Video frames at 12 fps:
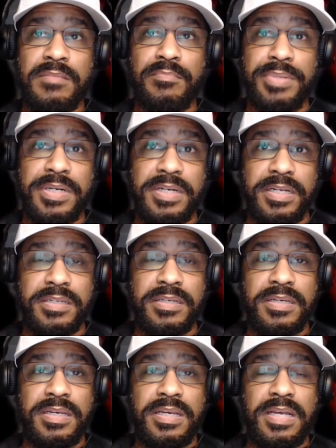But
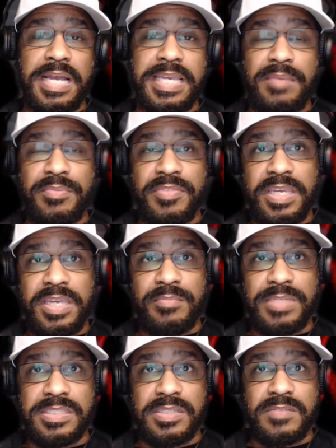I keep thinking to
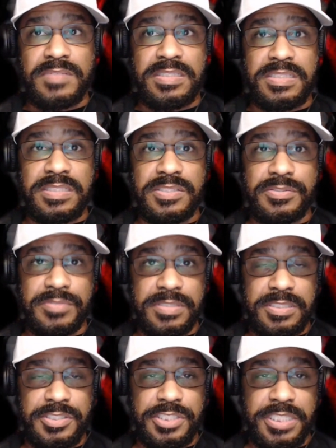myself that this
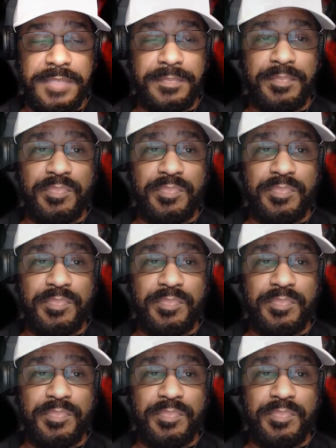trilogy